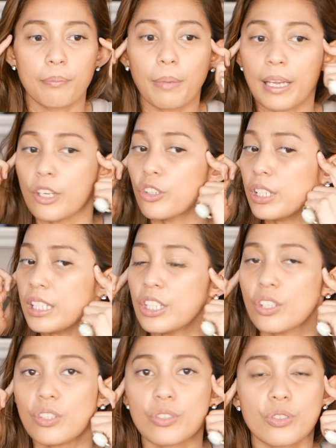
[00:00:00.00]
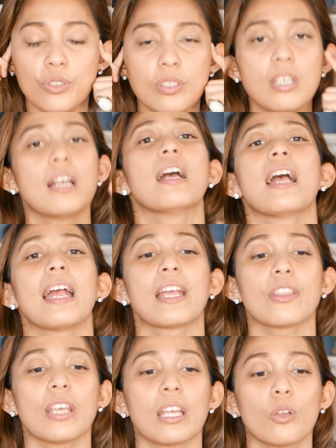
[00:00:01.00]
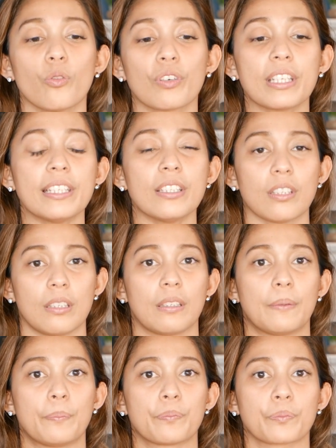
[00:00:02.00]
by your ears, and then over here